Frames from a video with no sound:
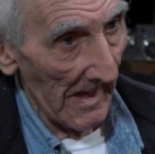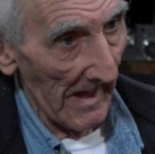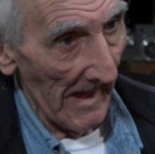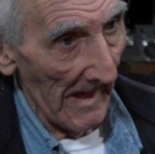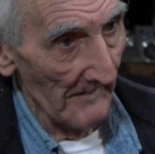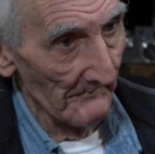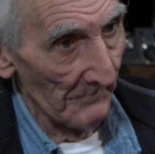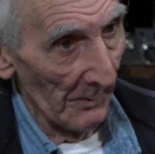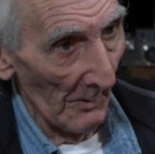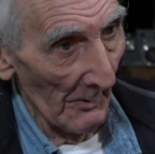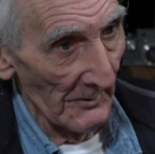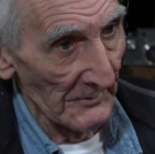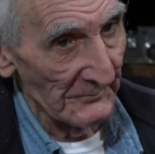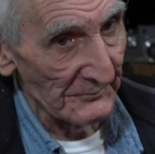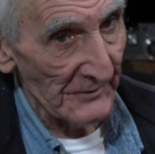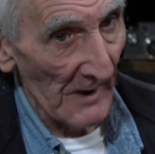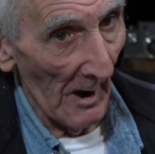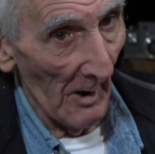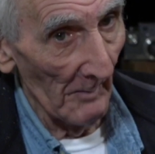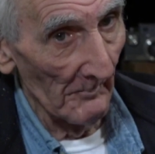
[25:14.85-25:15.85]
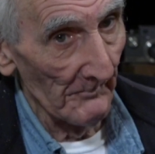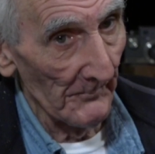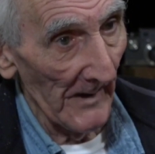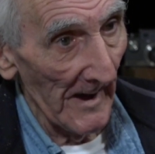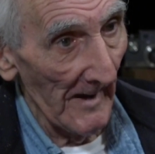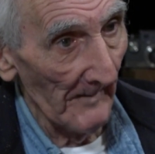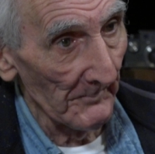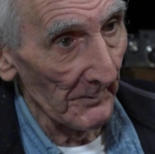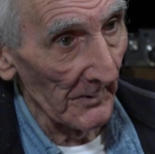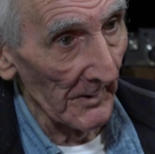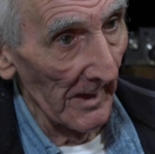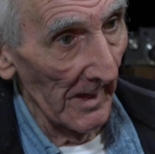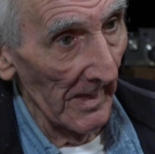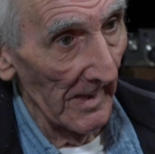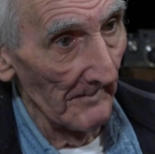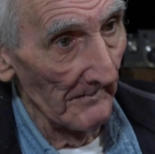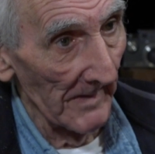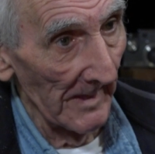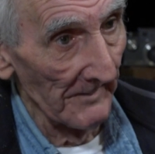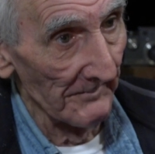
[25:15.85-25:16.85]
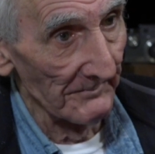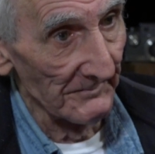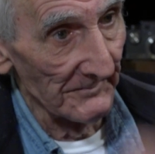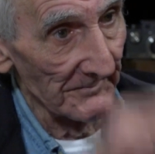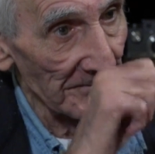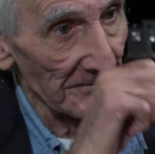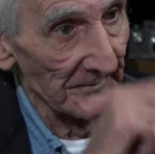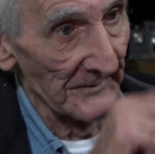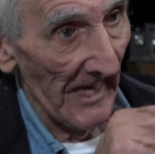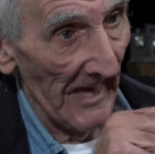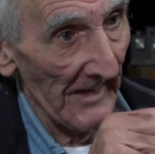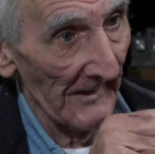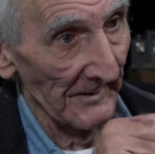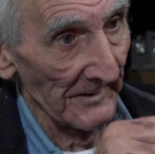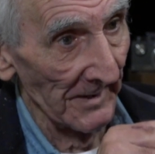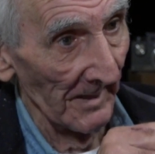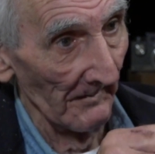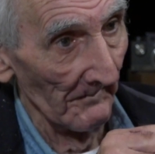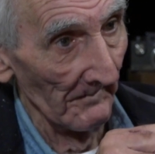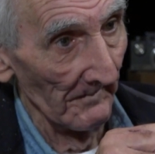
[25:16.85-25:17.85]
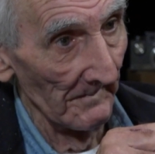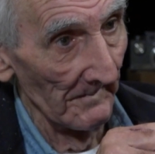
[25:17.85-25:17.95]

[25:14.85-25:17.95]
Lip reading: and pouring salt and pepper in them and downing them.